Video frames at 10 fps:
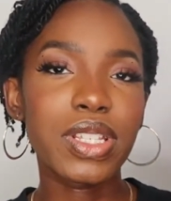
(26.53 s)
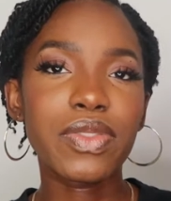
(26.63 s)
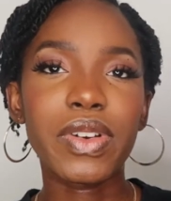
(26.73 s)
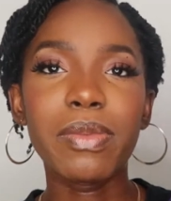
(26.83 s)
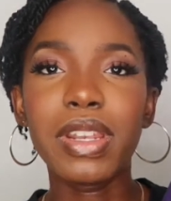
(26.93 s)
is
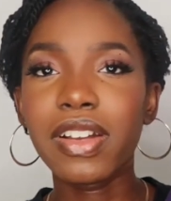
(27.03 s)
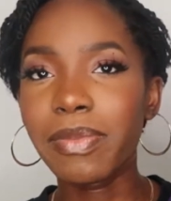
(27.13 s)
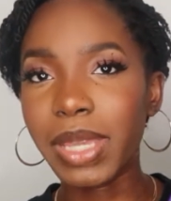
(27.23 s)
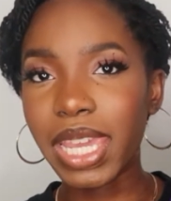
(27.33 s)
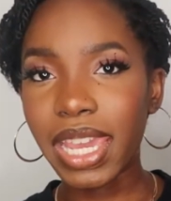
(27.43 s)
from
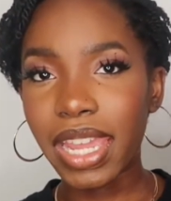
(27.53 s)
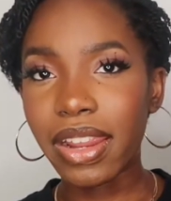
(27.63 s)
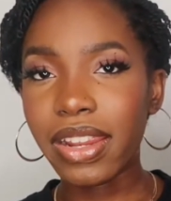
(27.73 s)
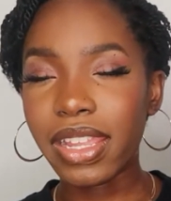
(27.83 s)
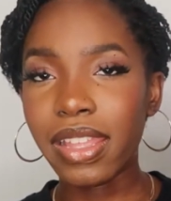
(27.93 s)

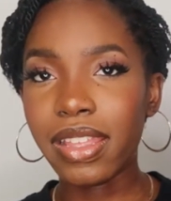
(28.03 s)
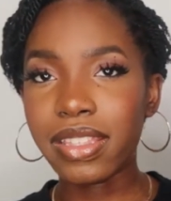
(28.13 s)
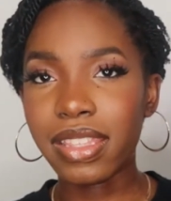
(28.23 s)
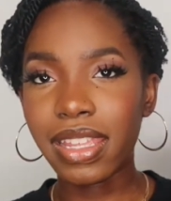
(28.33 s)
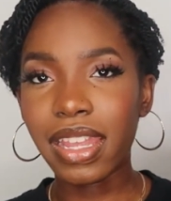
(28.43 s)
Luvmehair. It
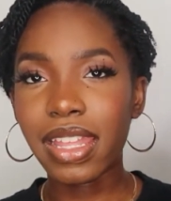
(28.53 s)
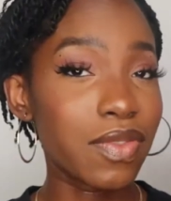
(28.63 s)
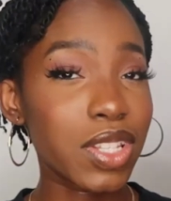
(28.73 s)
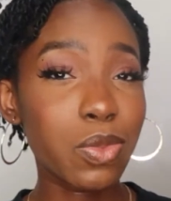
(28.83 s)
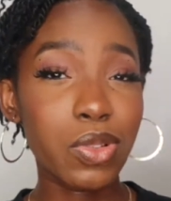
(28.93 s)
is the
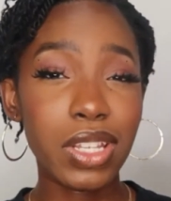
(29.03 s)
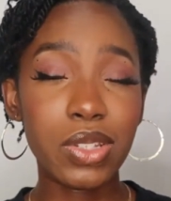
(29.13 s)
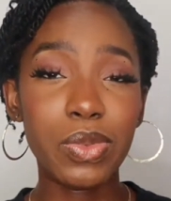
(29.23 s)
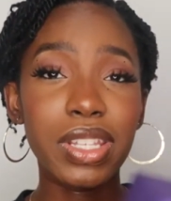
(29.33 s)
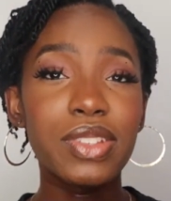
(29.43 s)
invisible
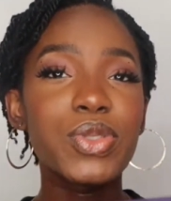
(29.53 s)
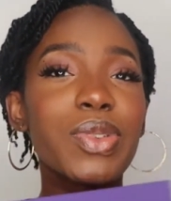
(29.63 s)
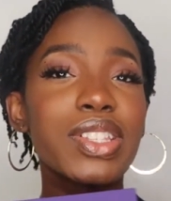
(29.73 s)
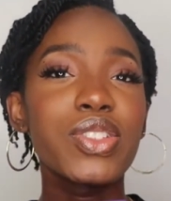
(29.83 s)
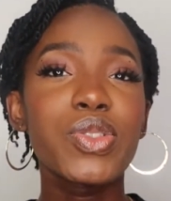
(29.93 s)
lace wig in
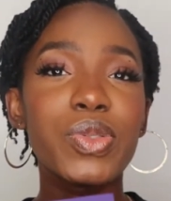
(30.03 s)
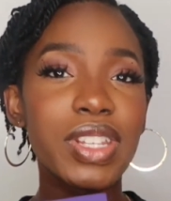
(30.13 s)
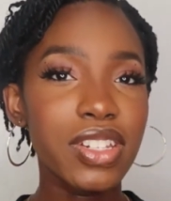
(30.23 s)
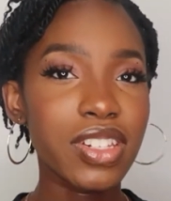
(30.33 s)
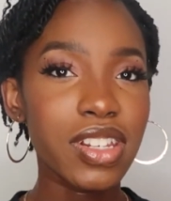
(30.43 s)
22
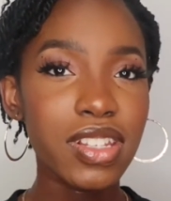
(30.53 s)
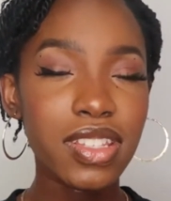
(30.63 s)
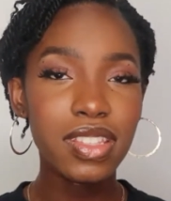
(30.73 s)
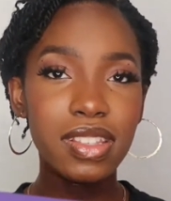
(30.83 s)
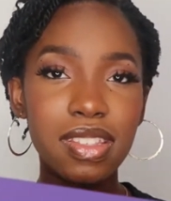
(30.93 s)
inches.
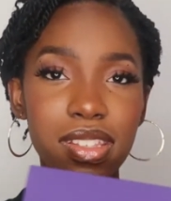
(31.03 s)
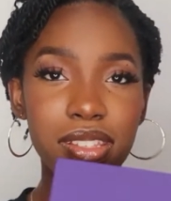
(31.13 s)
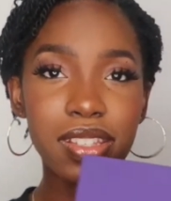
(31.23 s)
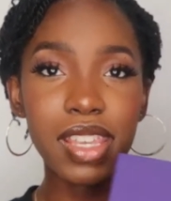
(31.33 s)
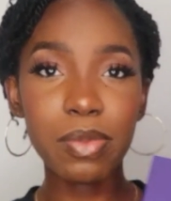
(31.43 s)
This
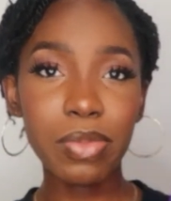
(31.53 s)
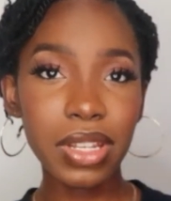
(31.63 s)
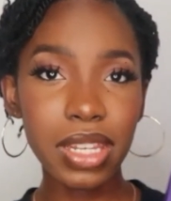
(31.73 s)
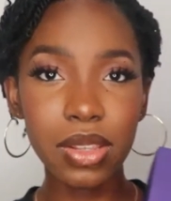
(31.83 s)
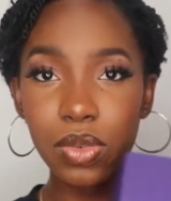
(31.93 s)
is a
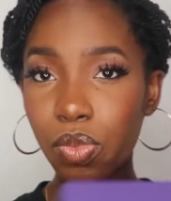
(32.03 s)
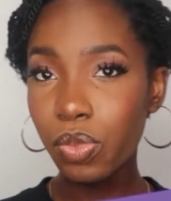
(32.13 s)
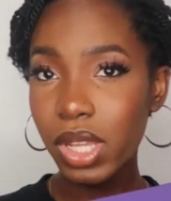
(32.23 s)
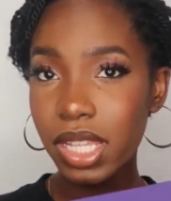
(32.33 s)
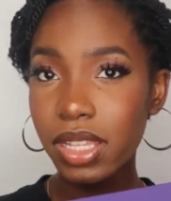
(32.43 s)
body
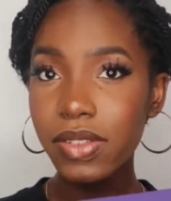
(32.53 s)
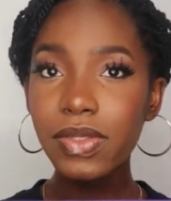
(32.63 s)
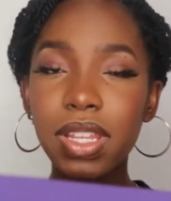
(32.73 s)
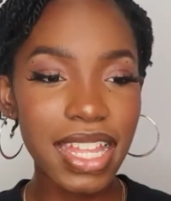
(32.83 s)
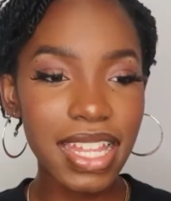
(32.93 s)

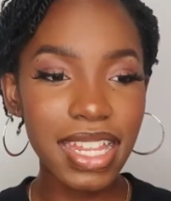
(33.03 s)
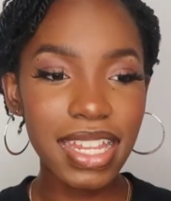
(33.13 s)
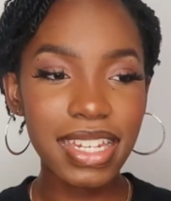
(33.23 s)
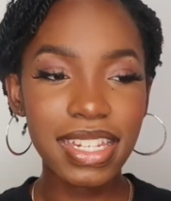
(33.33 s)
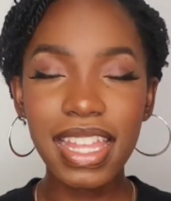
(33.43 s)
wave,
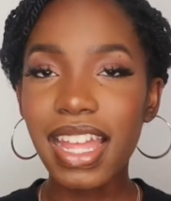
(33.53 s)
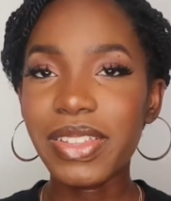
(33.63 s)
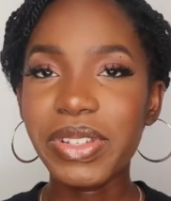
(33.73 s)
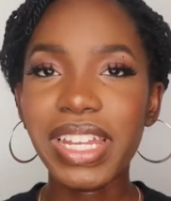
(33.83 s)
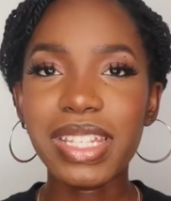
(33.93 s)
and yeah,
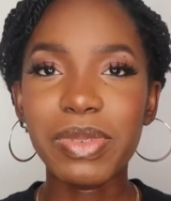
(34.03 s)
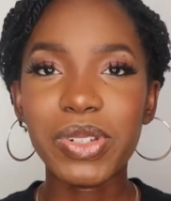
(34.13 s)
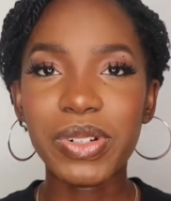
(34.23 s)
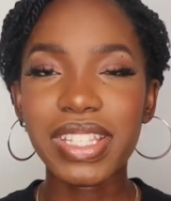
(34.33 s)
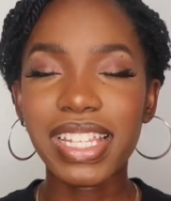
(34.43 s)
you guys be
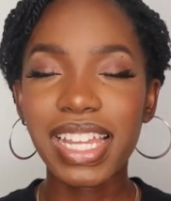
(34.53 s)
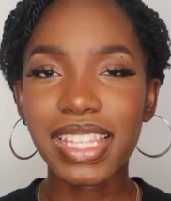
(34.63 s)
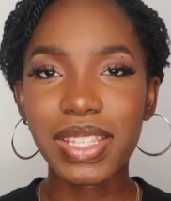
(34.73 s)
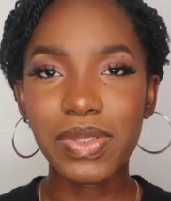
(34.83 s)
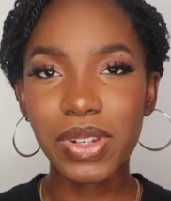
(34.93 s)
sure to like
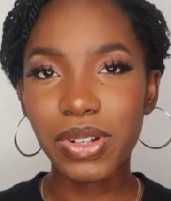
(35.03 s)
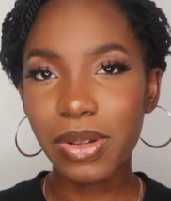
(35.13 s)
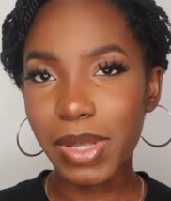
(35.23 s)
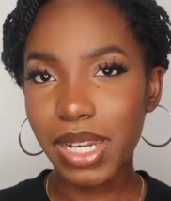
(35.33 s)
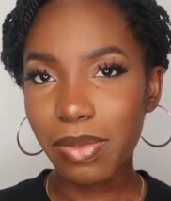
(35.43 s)
this video,
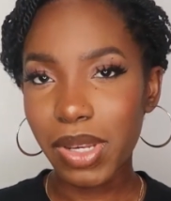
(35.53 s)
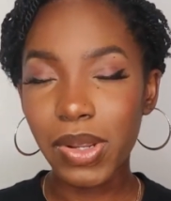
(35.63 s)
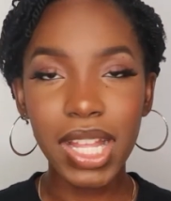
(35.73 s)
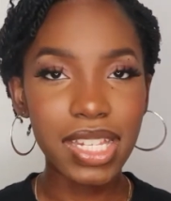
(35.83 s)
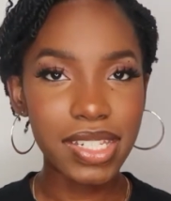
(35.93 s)
comment down
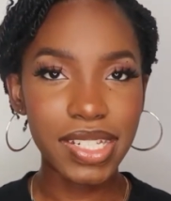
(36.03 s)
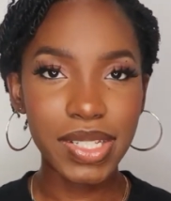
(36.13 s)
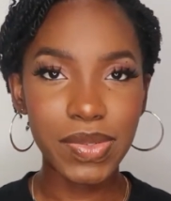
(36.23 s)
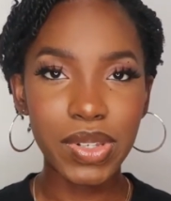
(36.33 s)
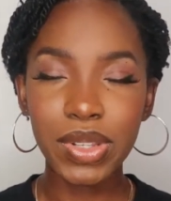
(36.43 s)
below and share
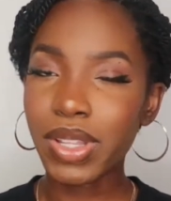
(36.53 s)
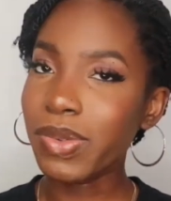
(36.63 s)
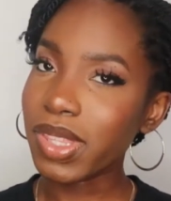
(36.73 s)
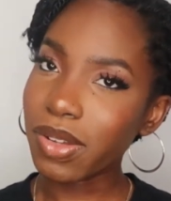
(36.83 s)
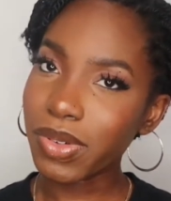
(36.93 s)
this video, and
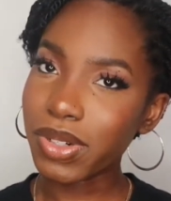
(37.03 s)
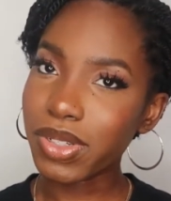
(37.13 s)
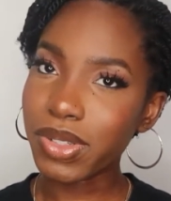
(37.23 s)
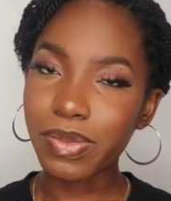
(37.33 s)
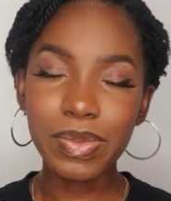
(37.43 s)
without further
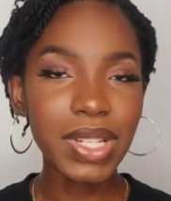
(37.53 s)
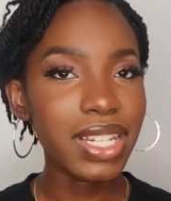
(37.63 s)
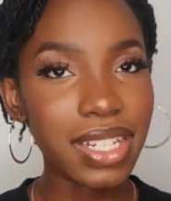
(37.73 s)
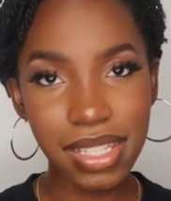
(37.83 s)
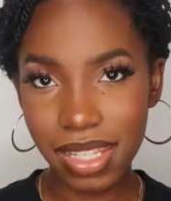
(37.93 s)
ado,
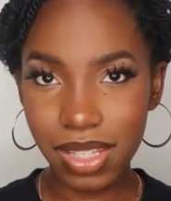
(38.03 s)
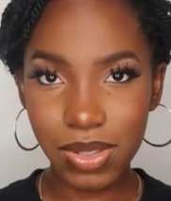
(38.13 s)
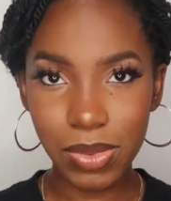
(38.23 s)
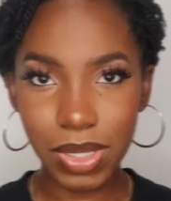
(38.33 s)
let's get into